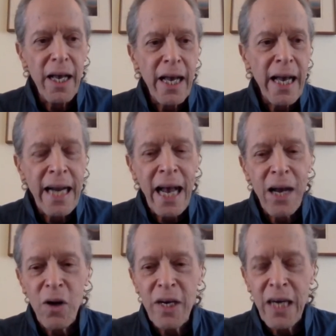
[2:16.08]
And I
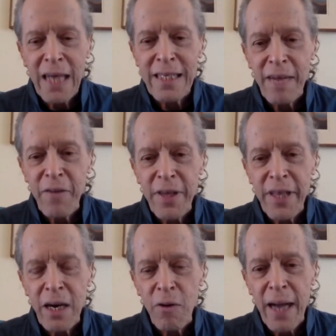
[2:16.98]
organized
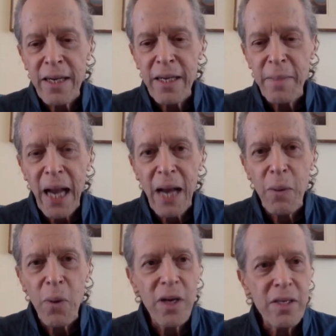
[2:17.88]
everything around him. And I
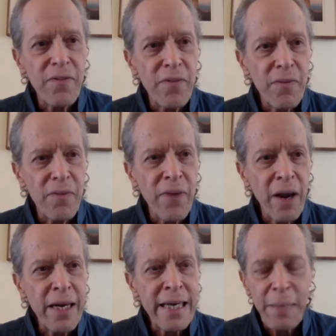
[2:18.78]
worked
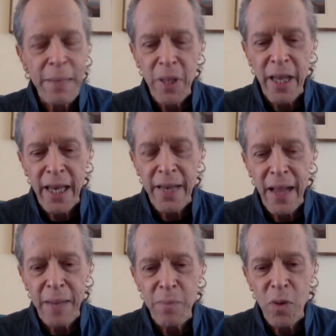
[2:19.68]
very deeply in
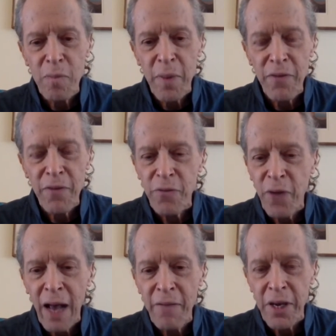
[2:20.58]
that movement for
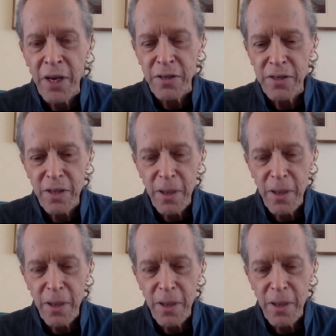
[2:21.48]
5 years.